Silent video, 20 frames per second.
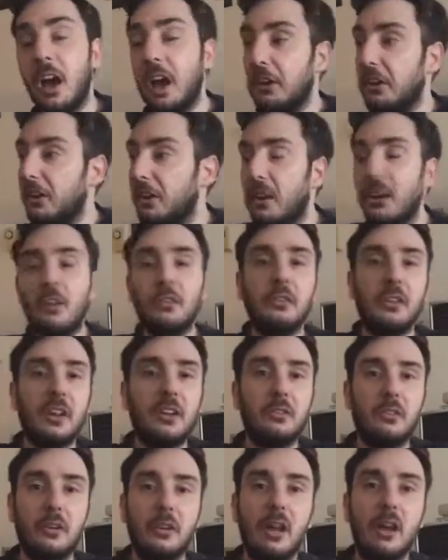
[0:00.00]
And the kids
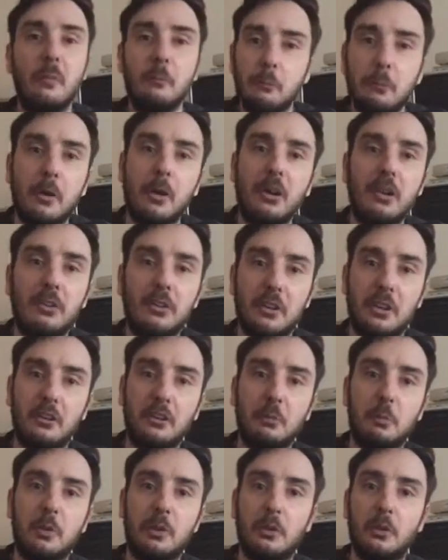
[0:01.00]
need to learn, bullies need
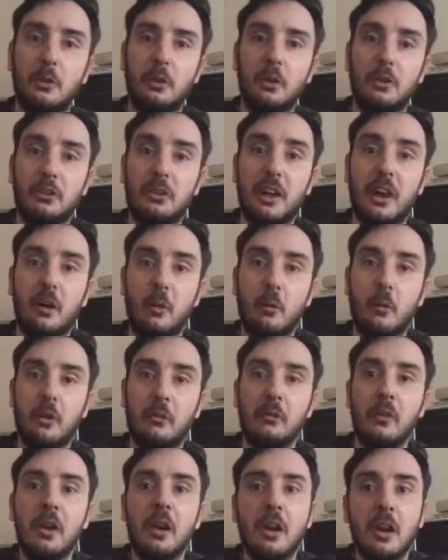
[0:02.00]
to be dealt
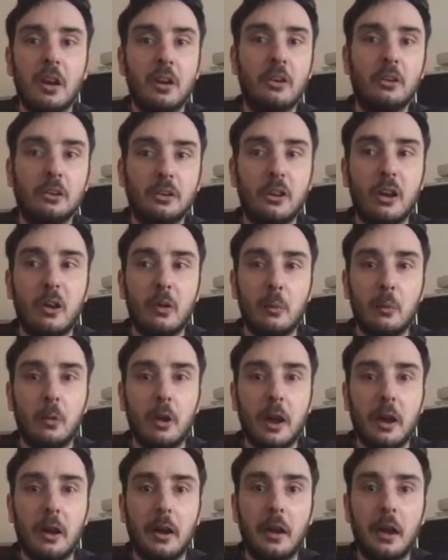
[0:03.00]
with in a certain
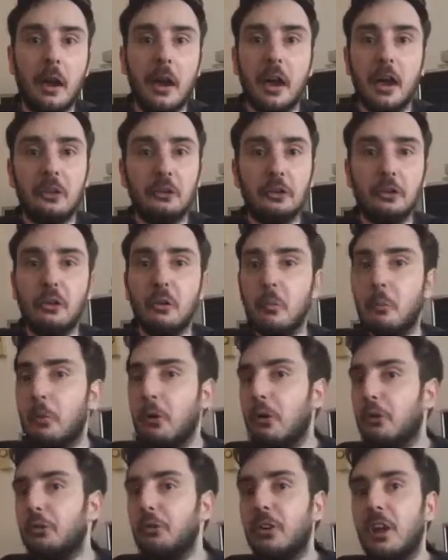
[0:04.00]
way. And you can
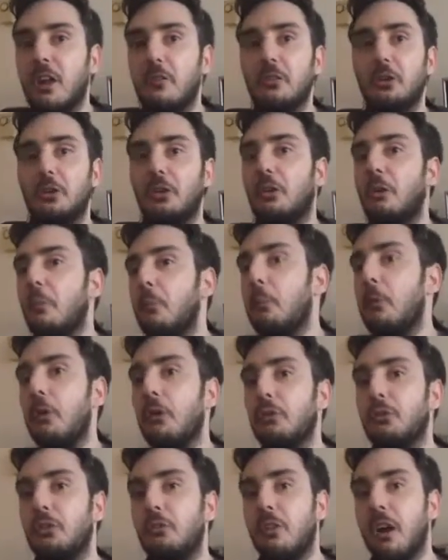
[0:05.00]
box clever, you can
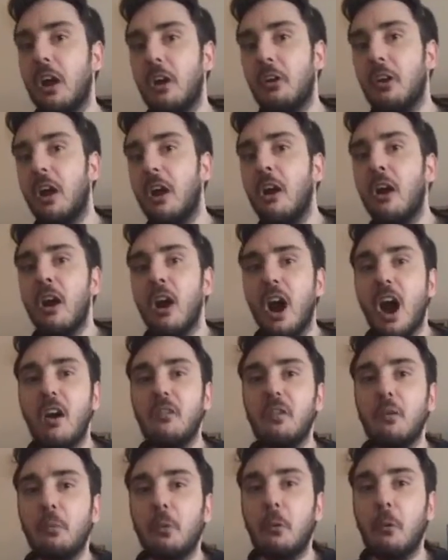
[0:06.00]
box around that.
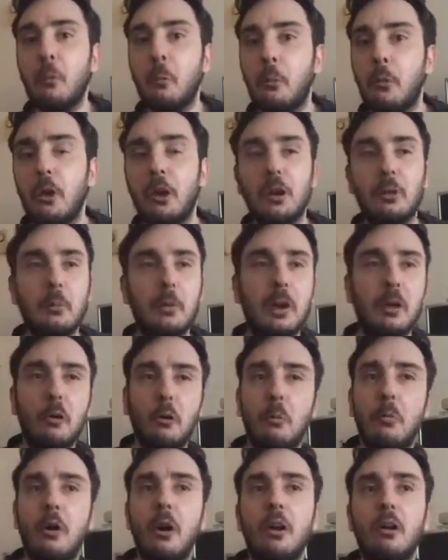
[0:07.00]
Other people bully me
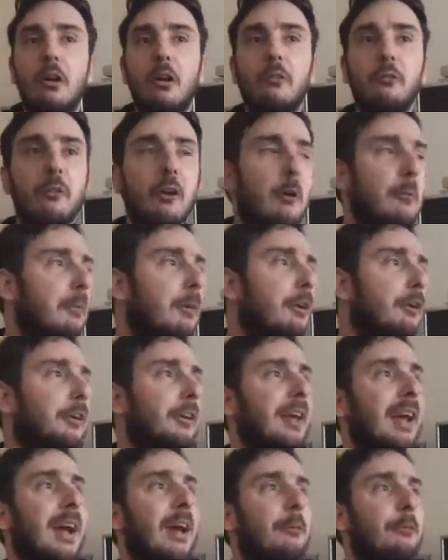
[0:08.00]
all my life, tell me, oh, you
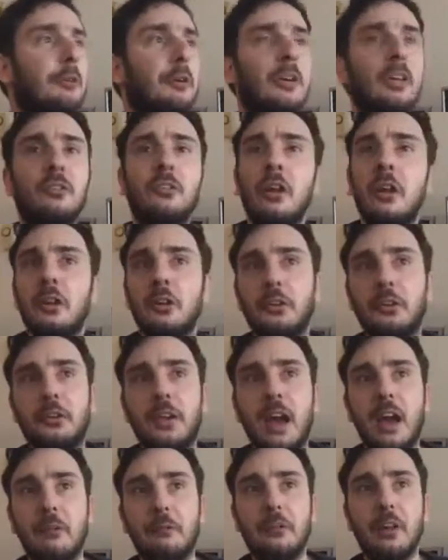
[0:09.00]
can't do this, you
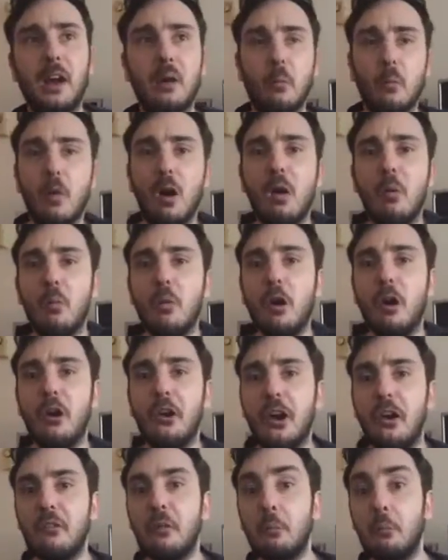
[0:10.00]
can't do that, one way or
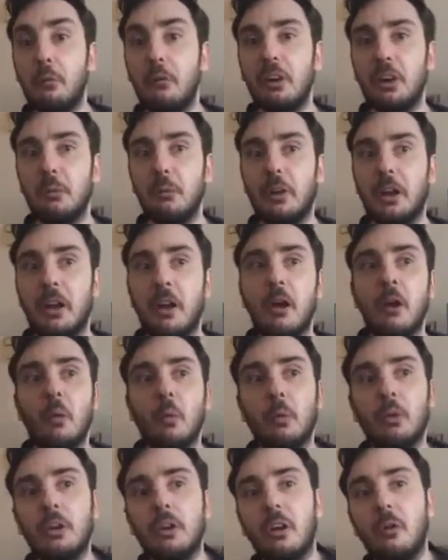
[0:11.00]
another, bully me.
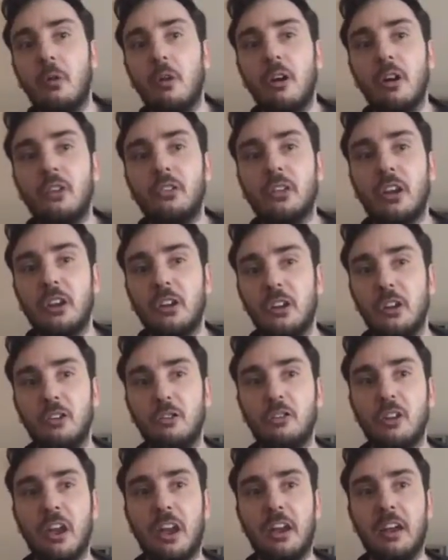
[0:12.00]
Well, you know what I say to you,
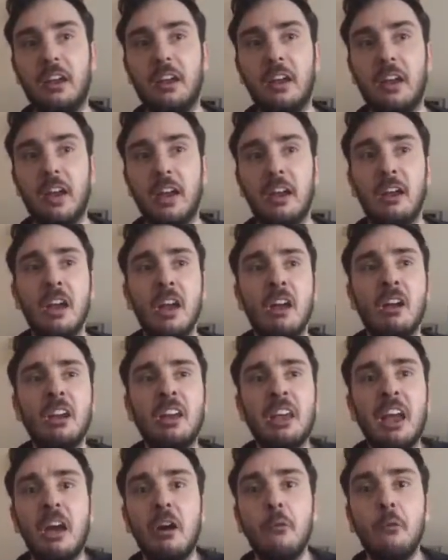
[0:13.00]
JAKA?
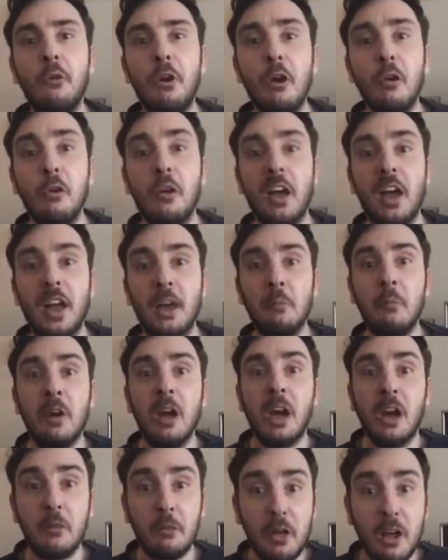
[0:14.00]
Get a real name
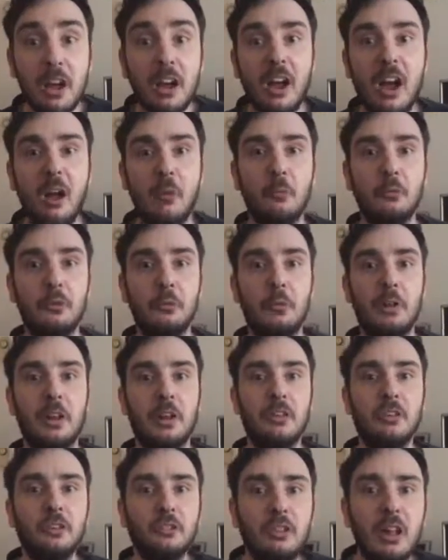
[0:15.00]
and then come to
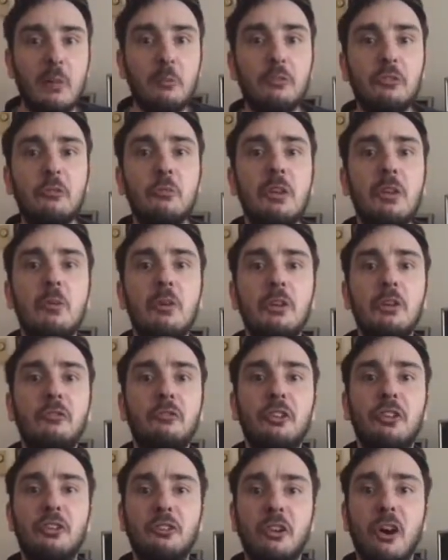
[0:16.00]
me. Step to me when you've
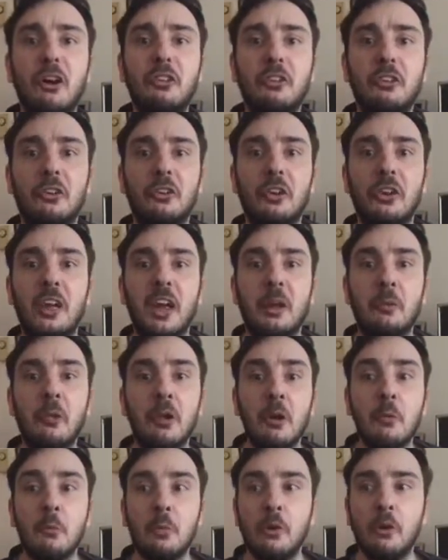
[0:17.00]
decided on a name,
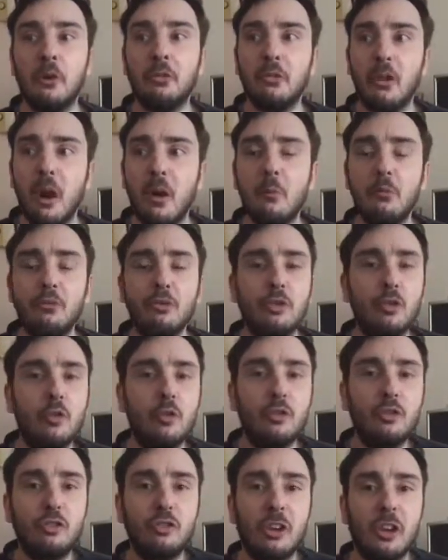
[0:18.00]
because I'm
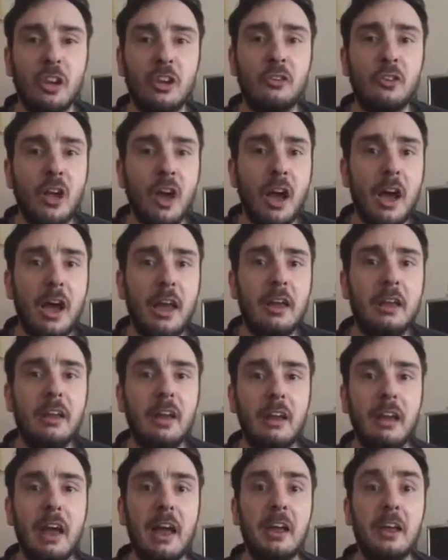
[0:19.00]
Sean Shears,
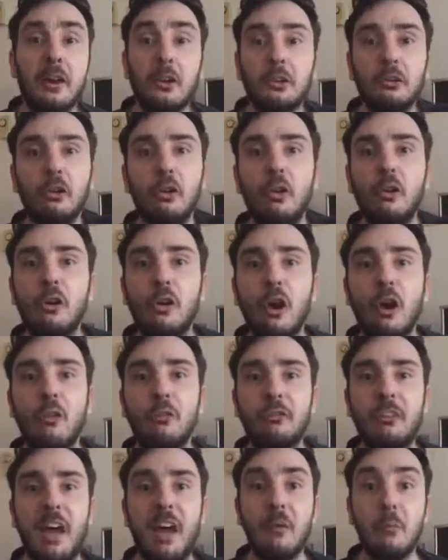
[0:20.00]
aka your
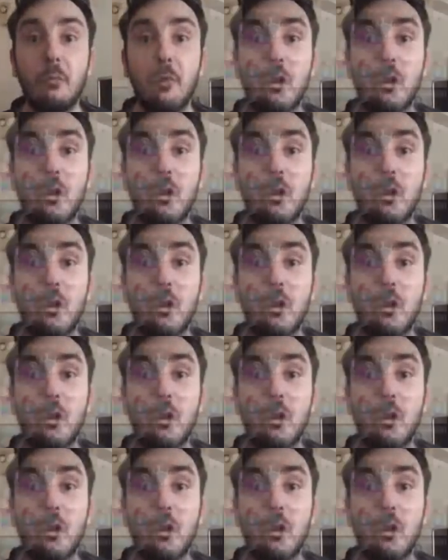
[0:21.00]
goddamn